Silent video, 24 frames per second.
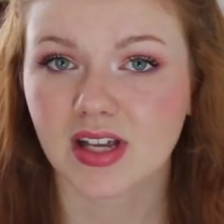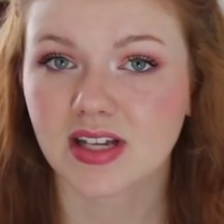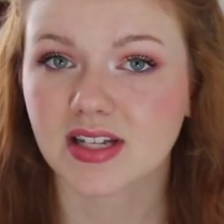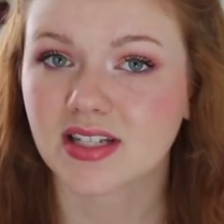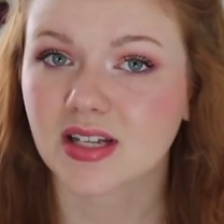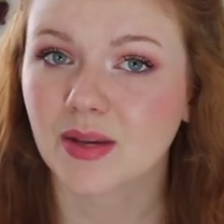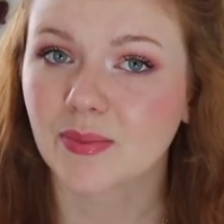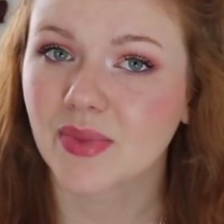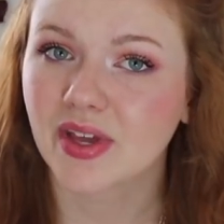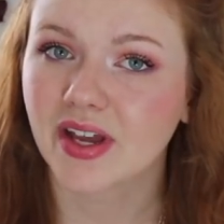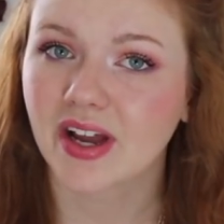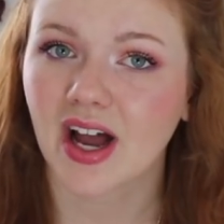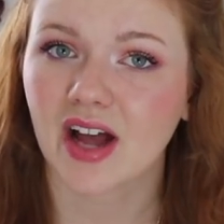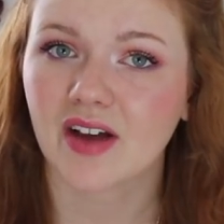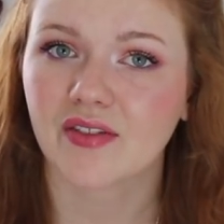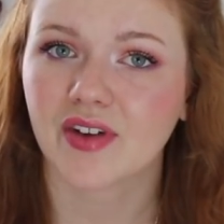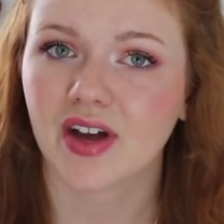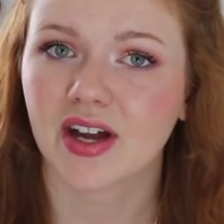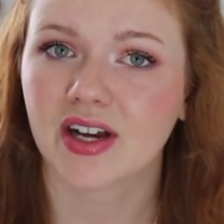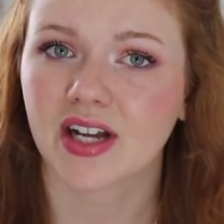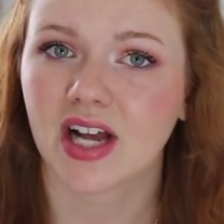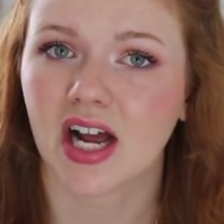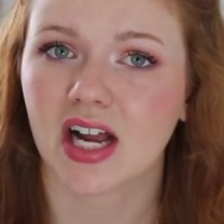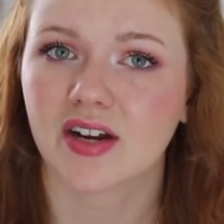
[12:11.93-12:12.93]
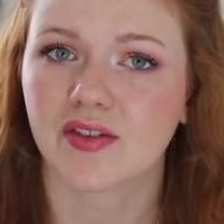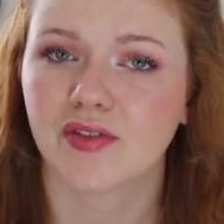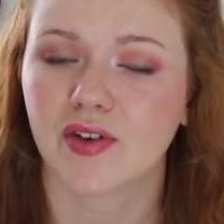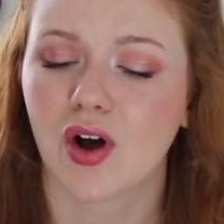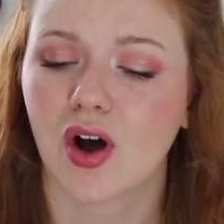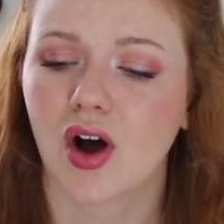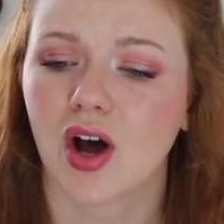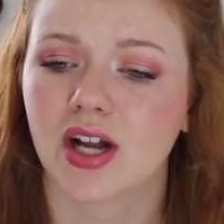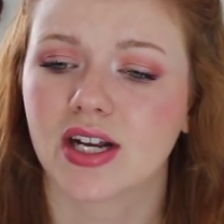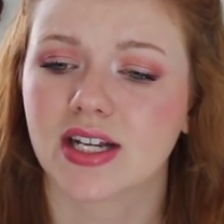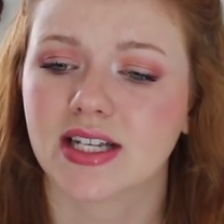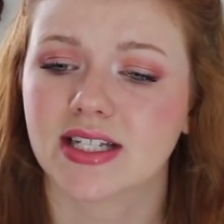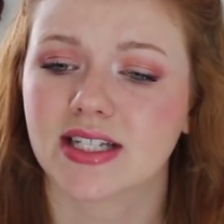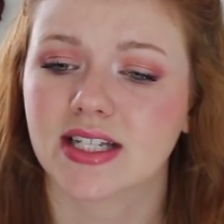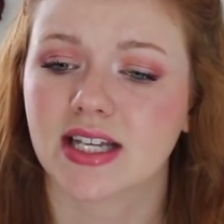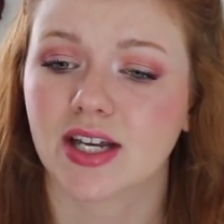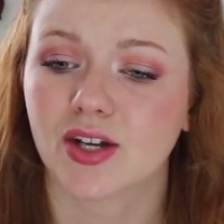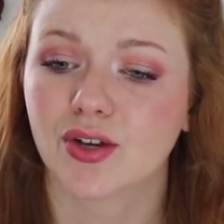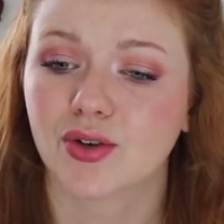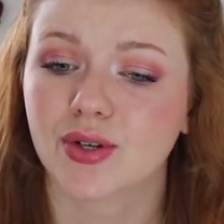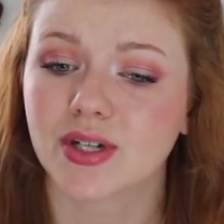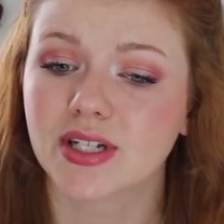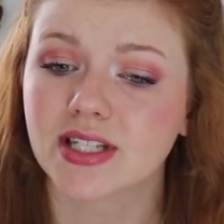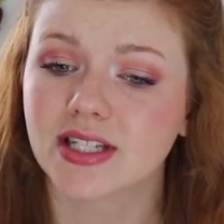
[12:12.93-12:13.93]
Something I find kind of odd is
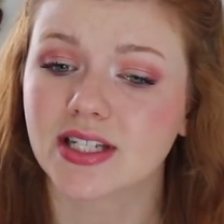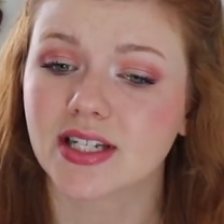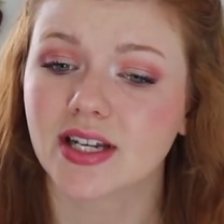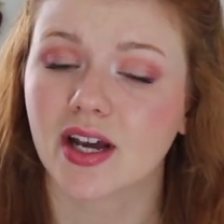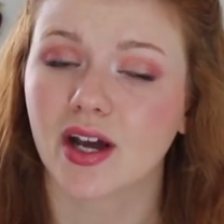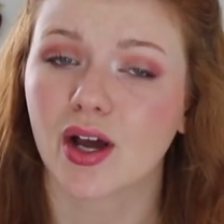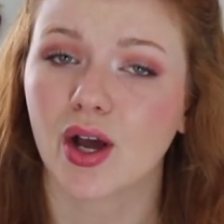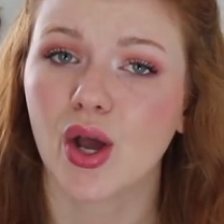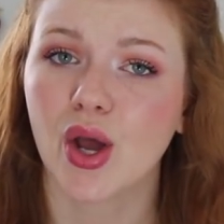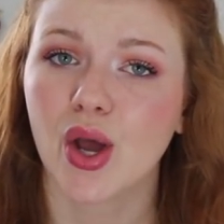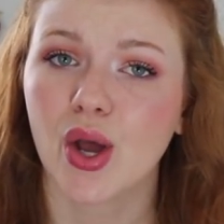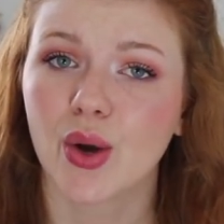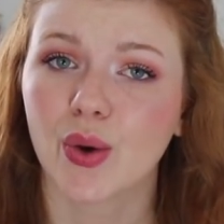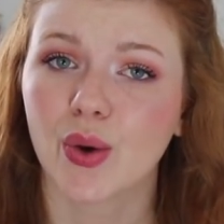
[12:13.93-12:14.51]
that Christa